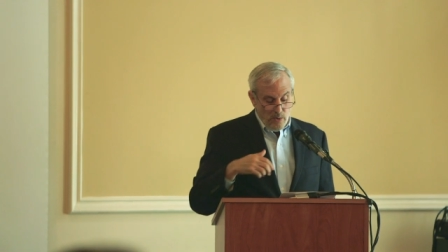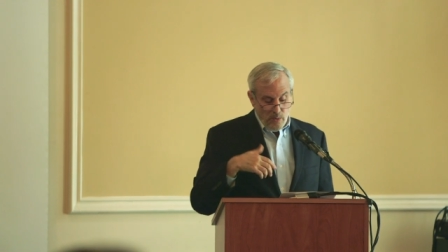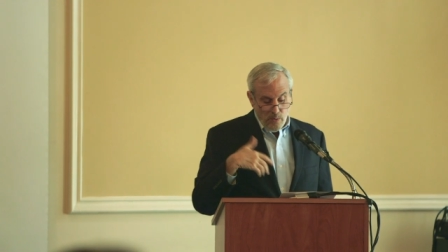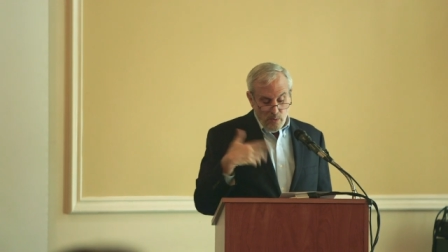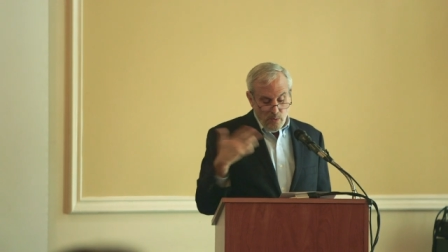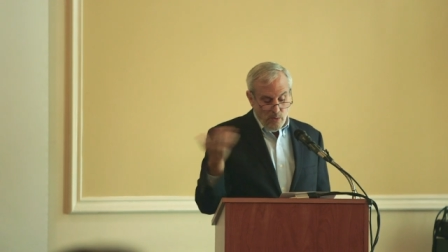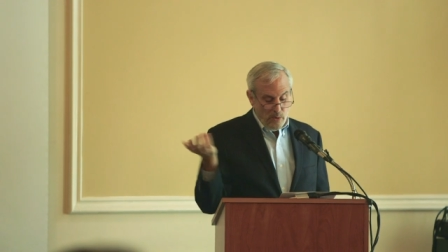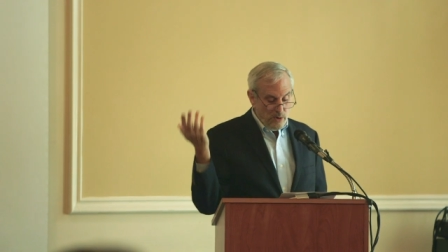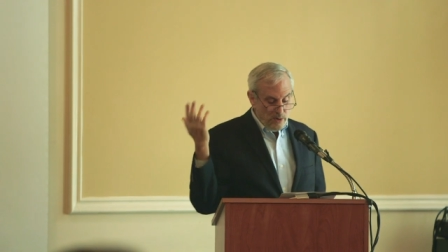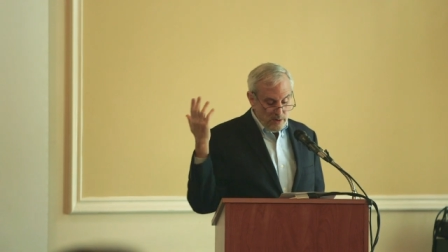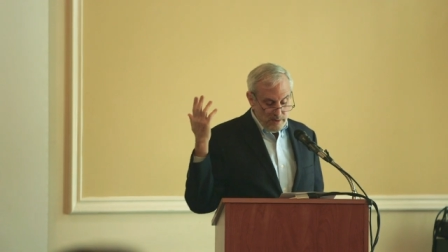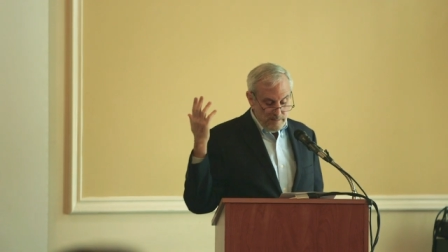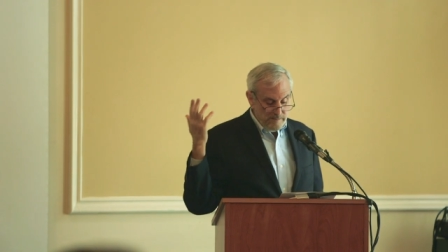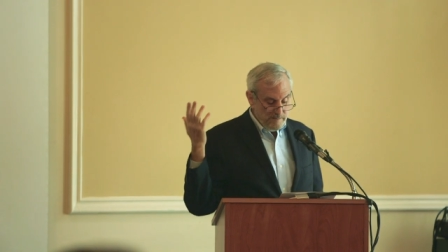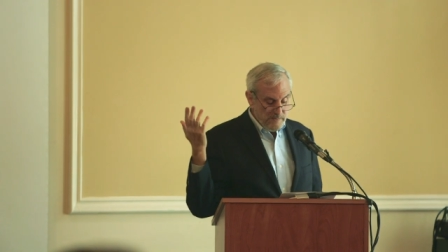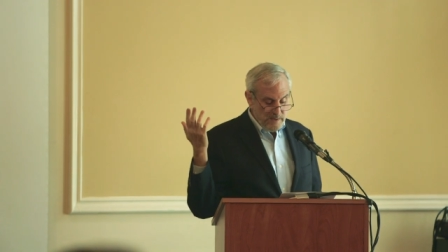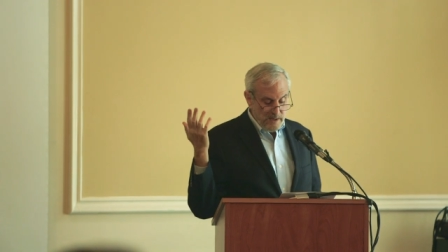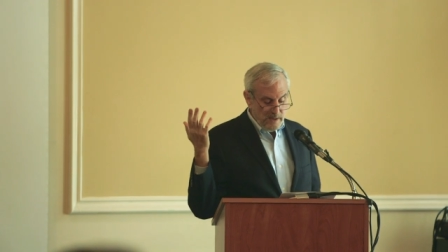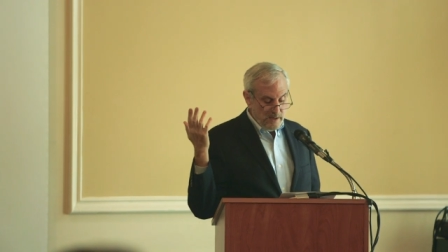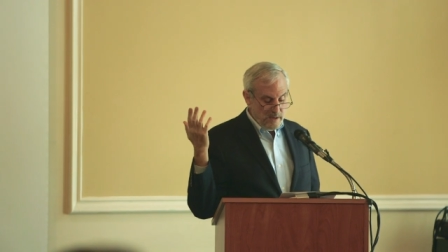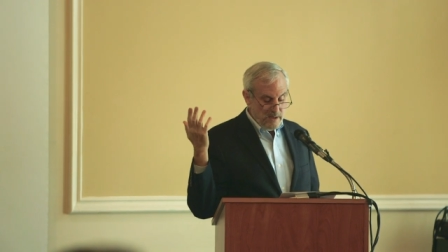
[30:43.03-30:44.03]
Or
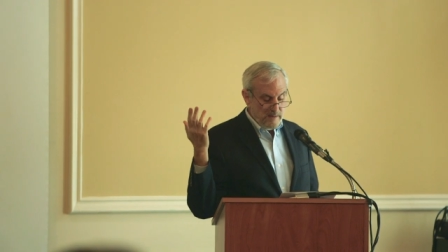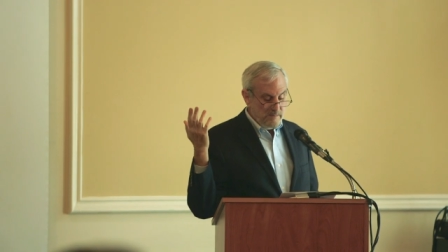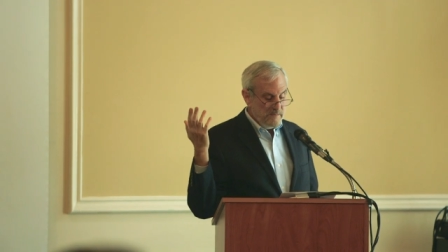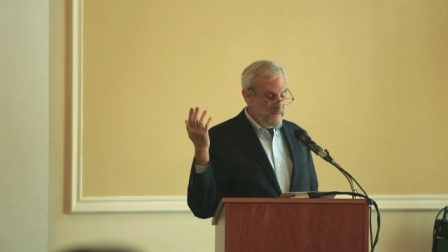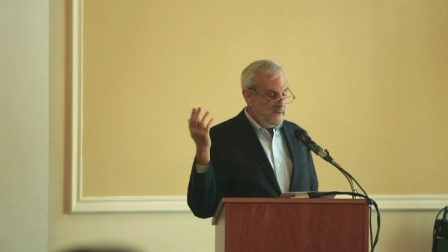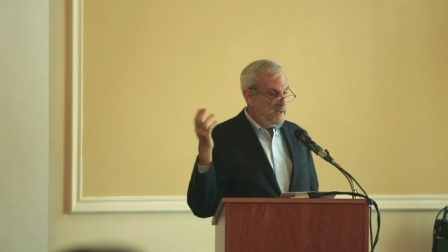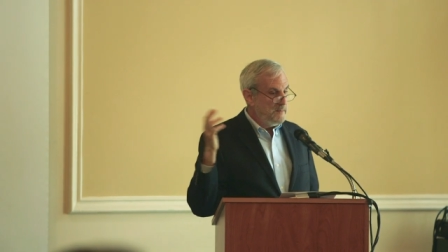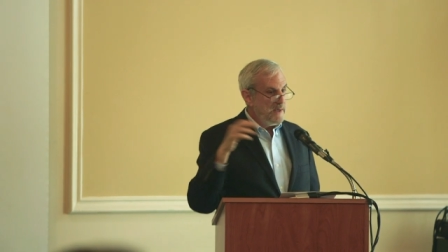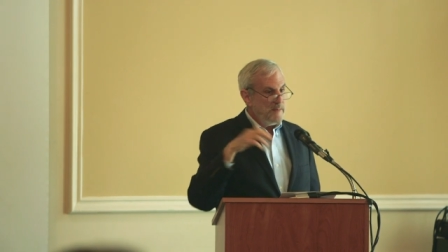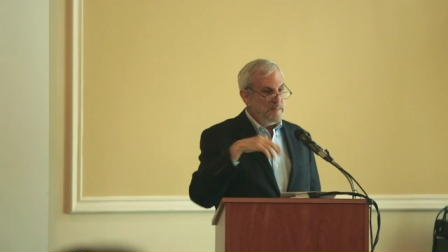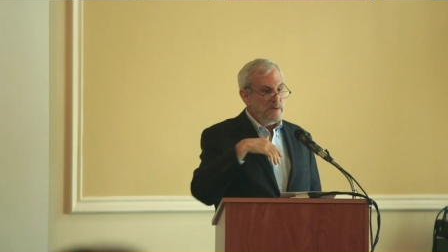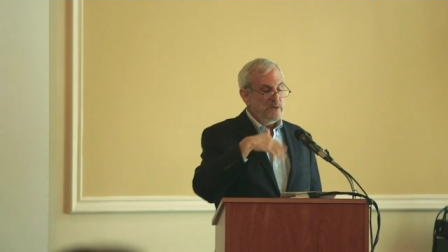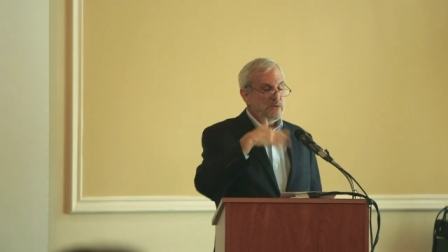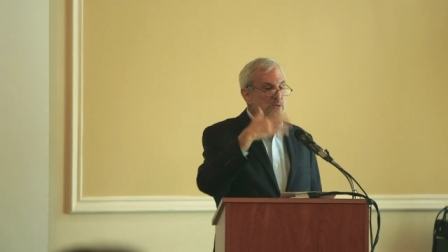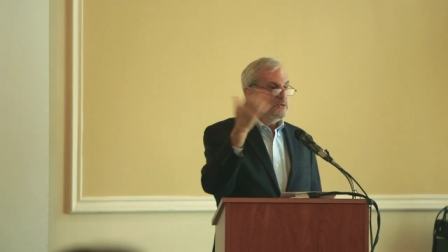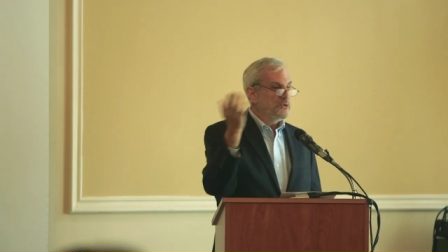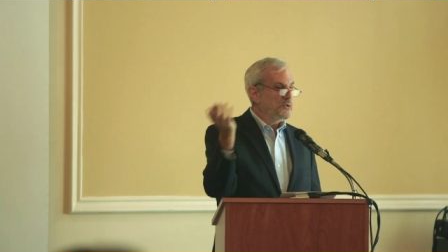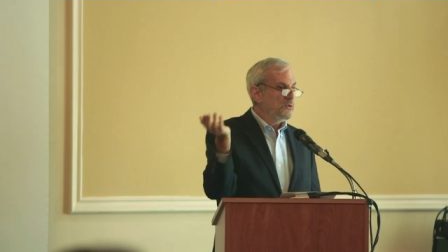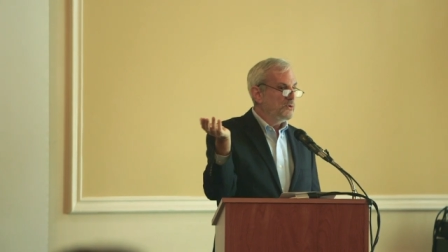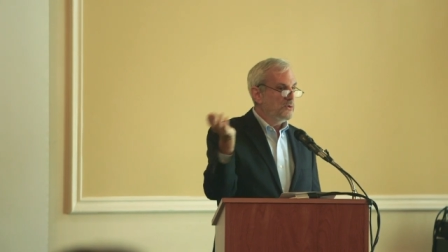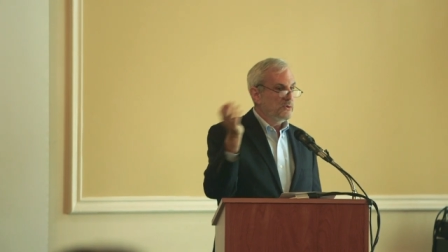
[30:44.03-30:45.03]
um, there may be
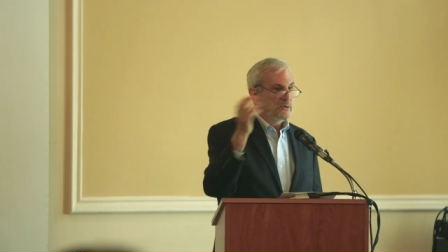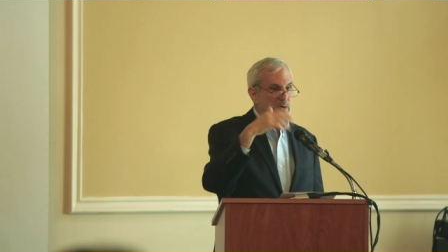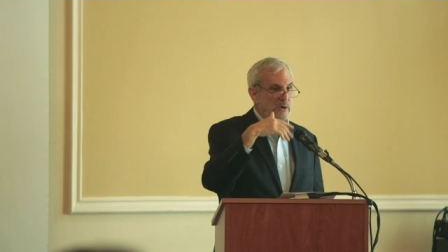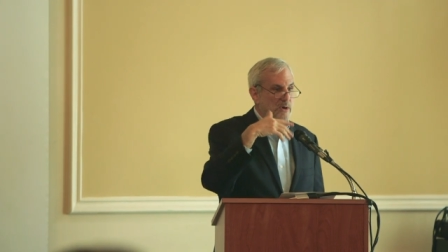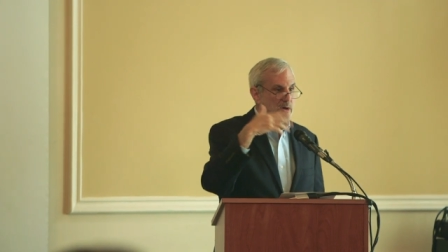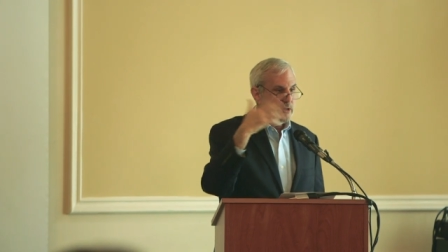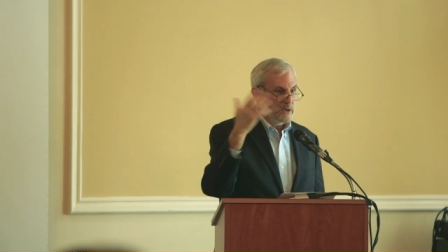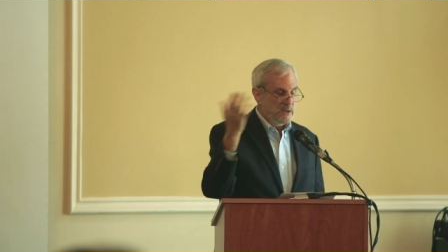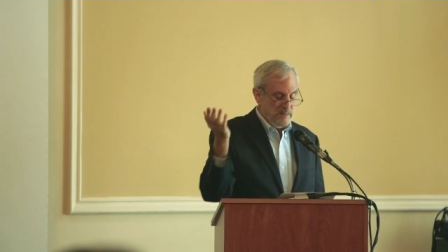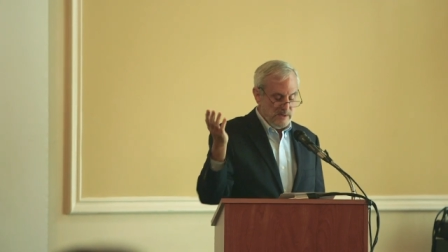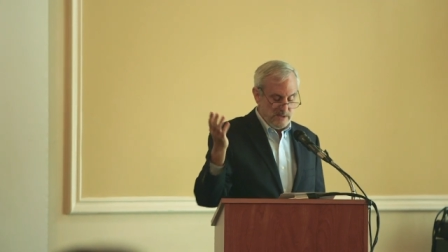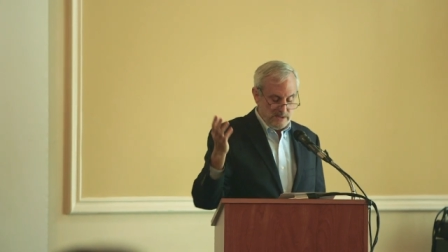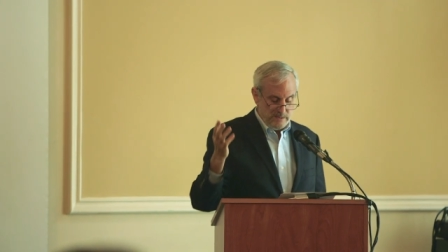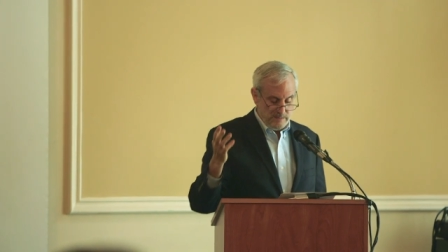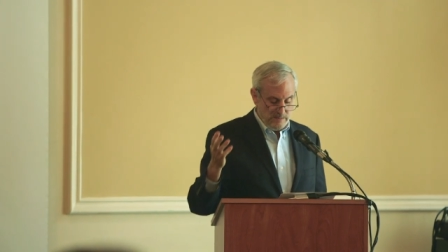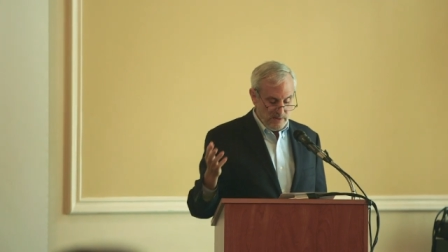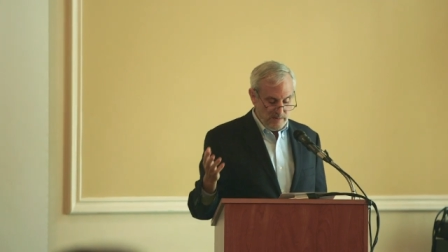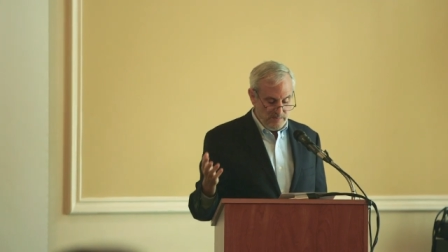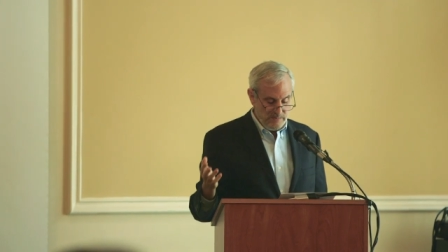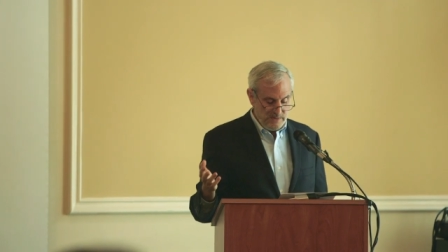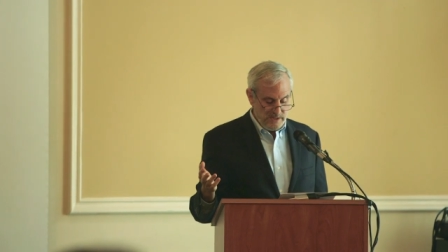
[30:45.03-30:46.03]
neutral arguments
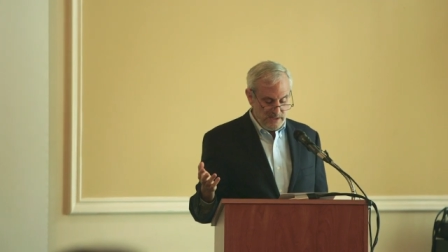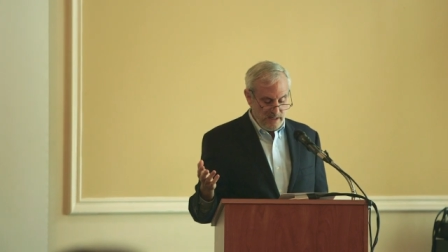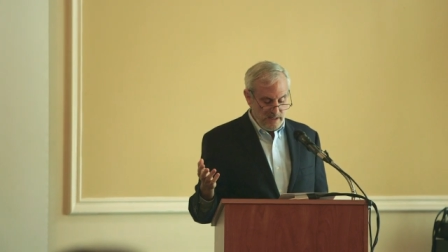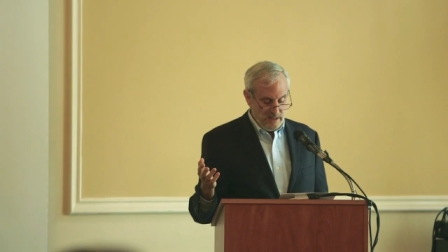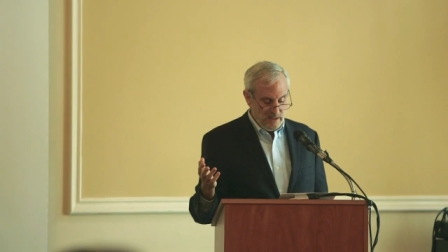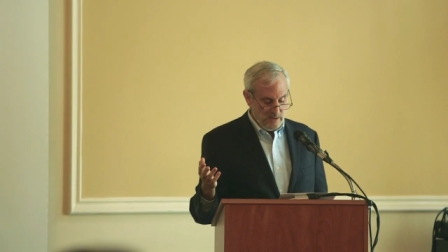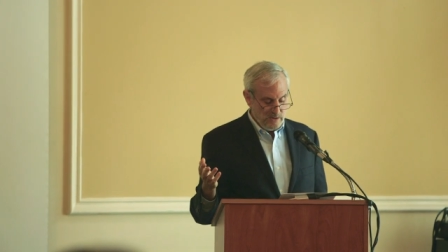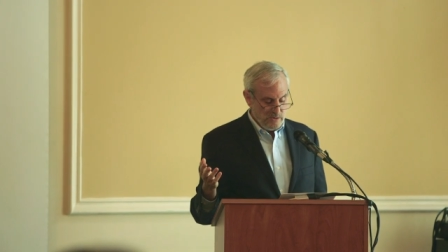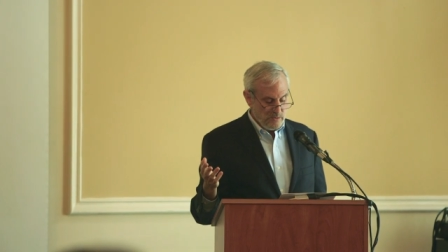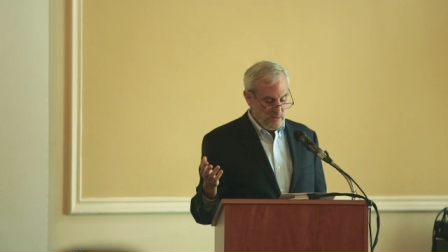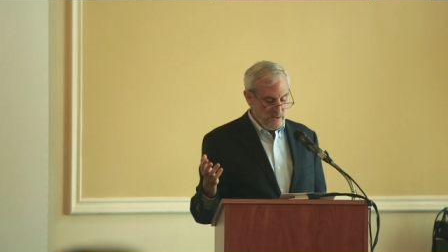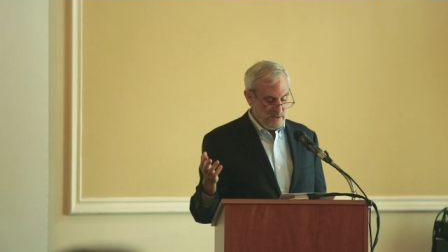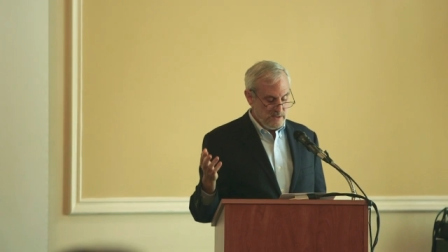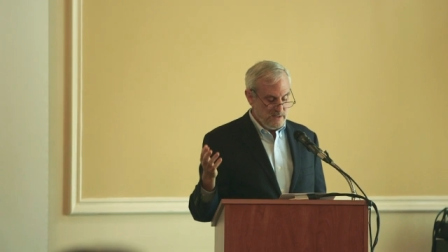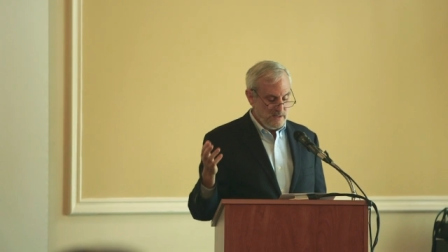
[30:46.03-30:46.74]
about state interests.